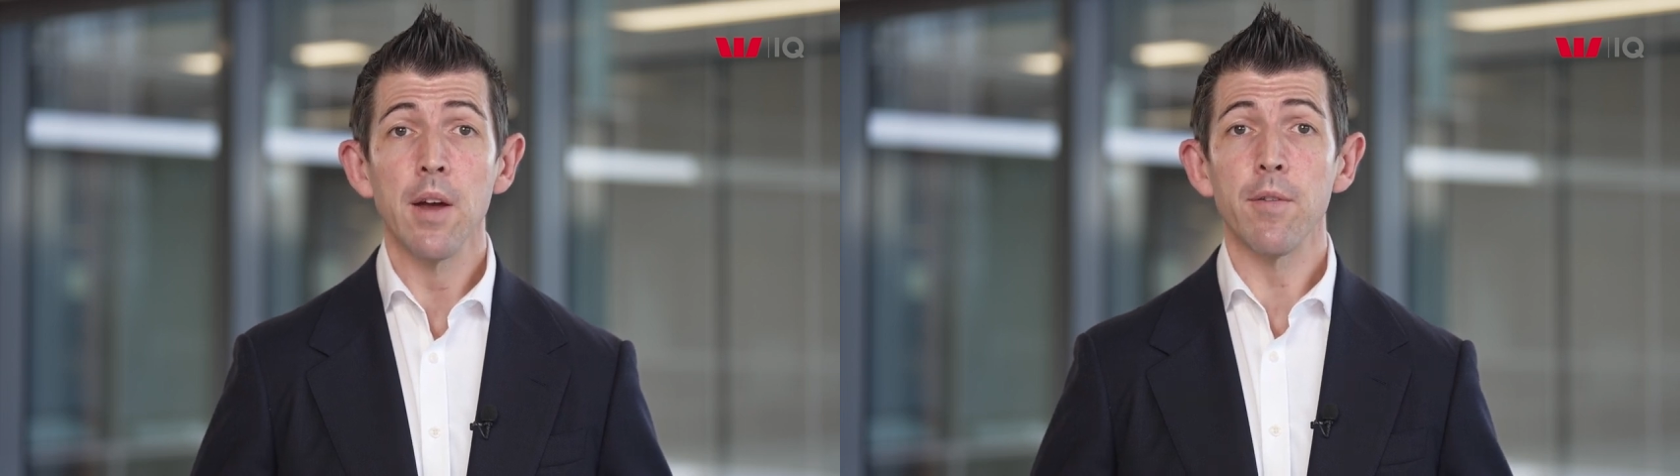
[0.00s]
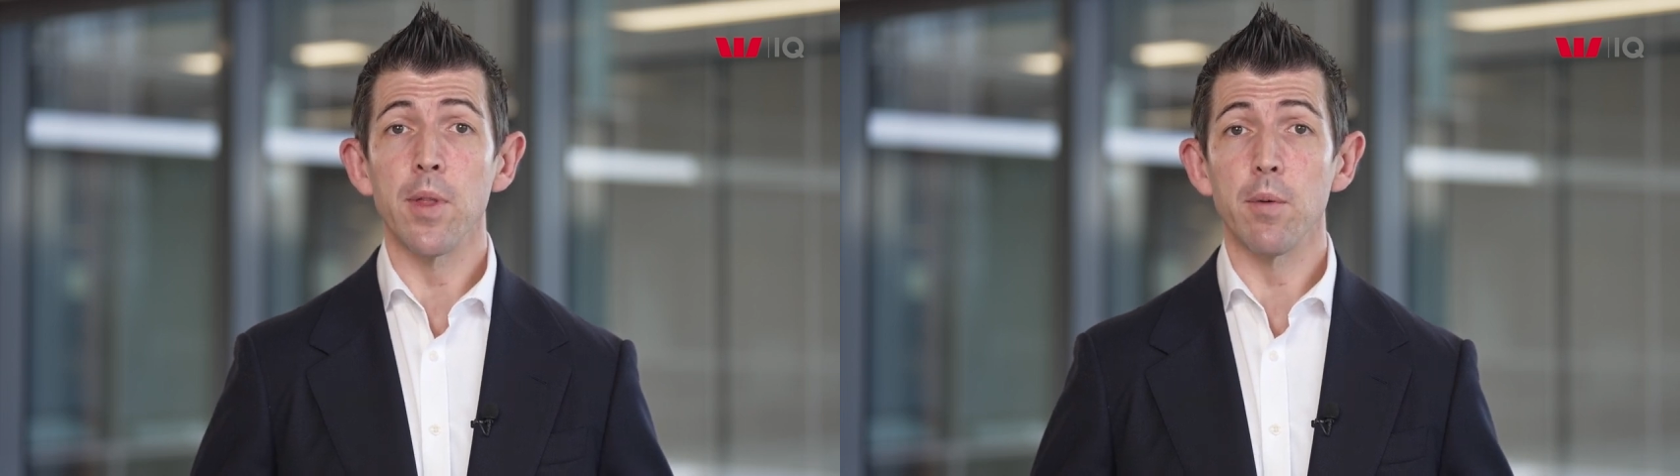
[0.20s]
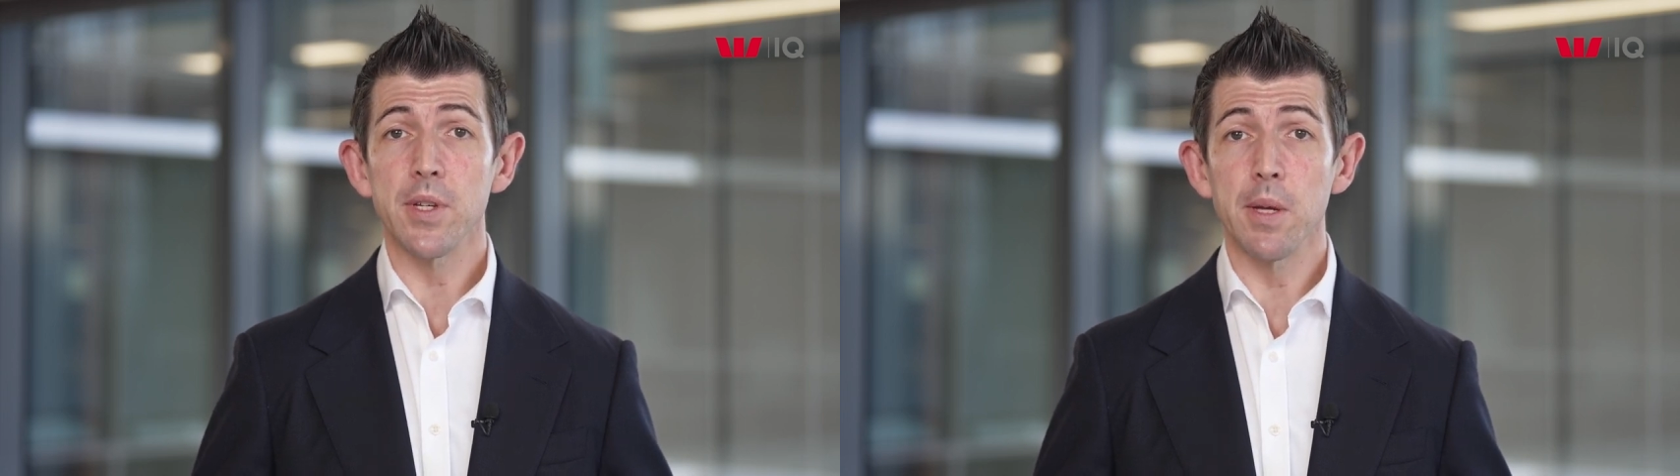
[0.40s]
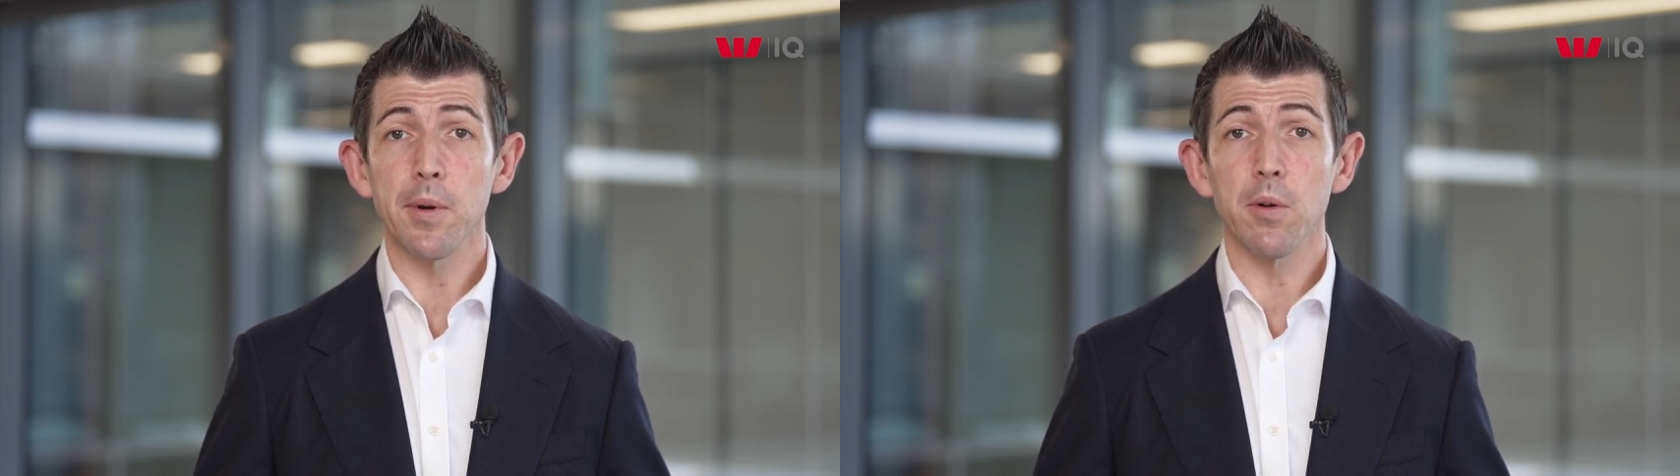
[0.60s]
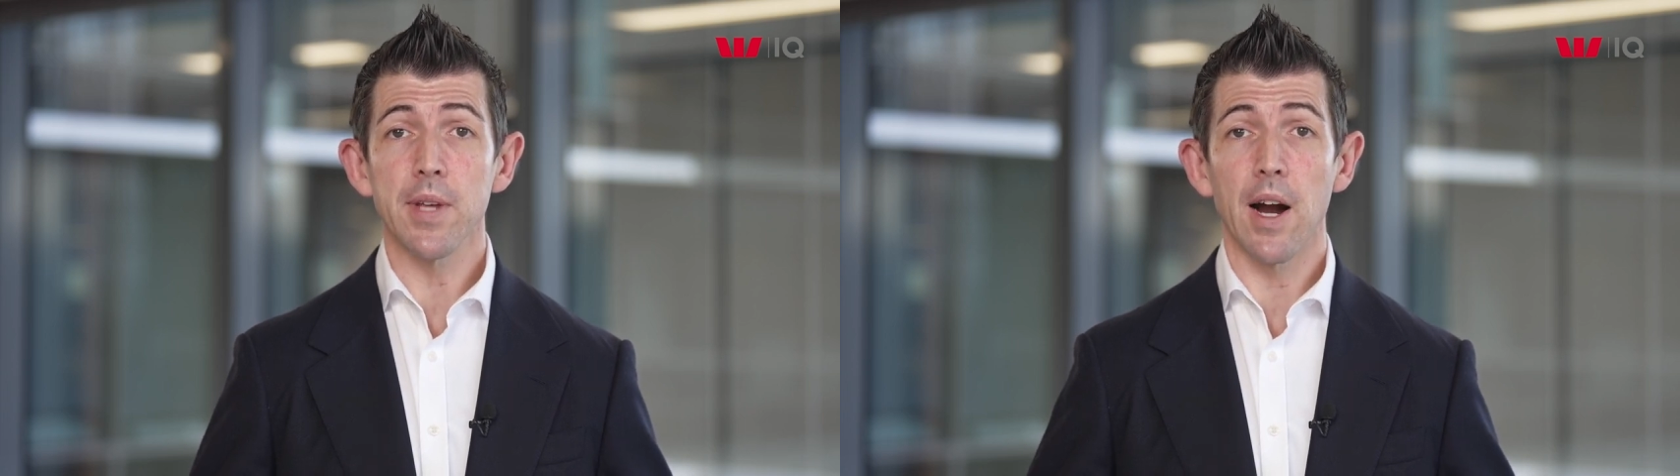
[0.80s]
from the
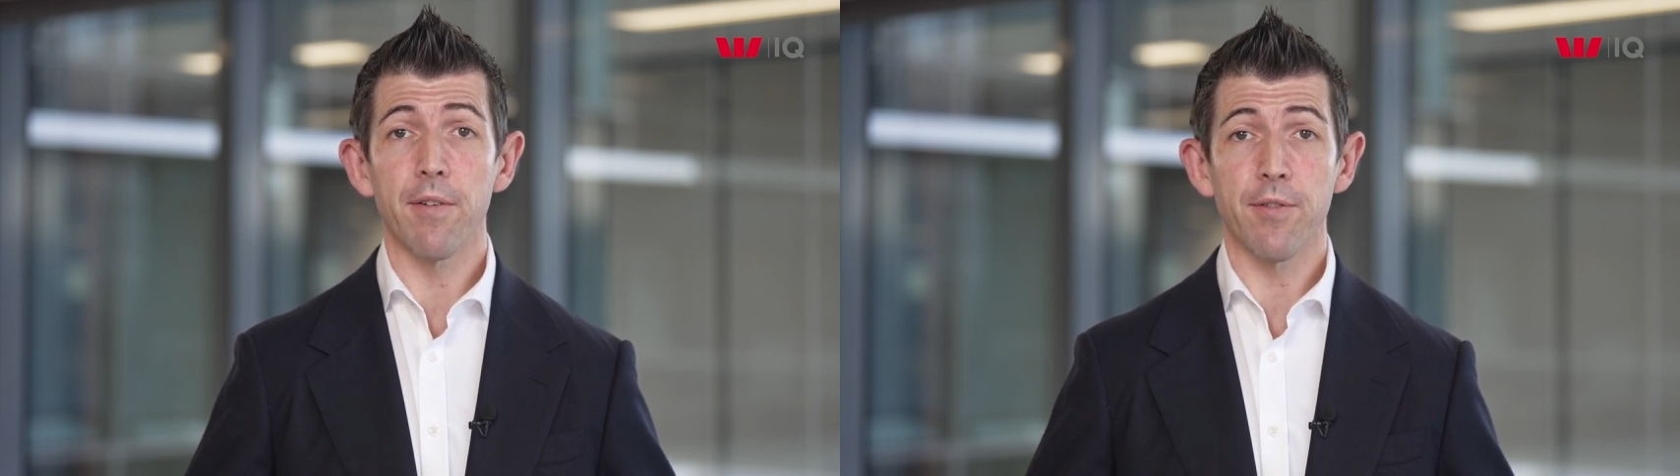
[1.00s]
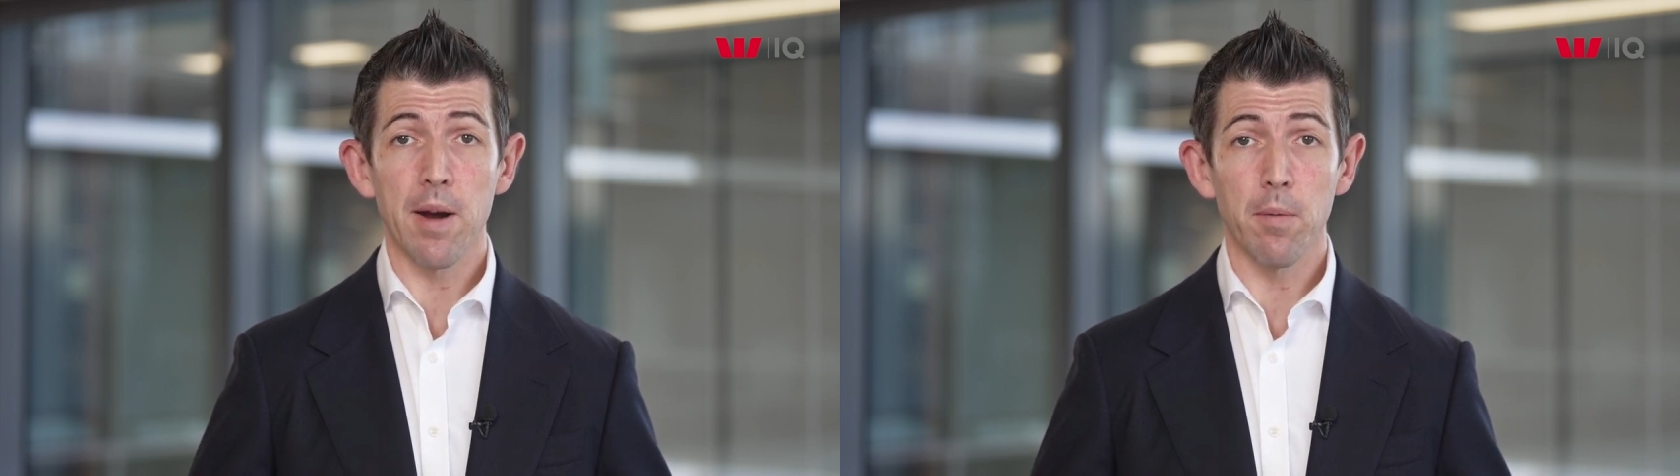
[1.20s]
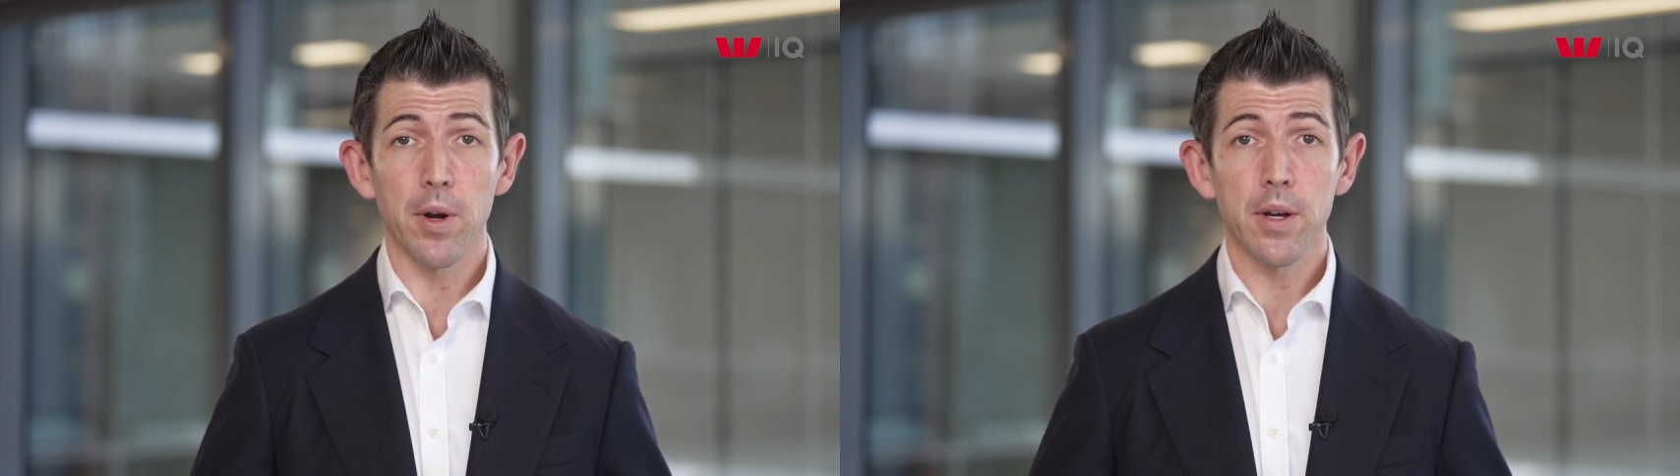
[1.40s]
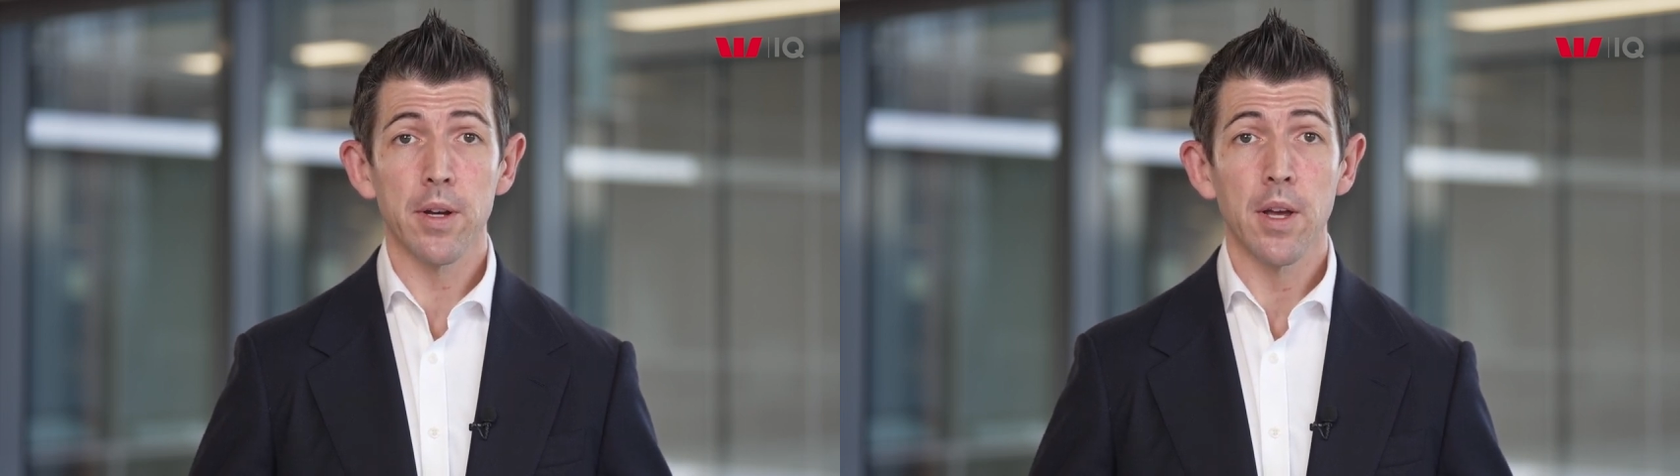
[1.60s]
reciprocal tariff framework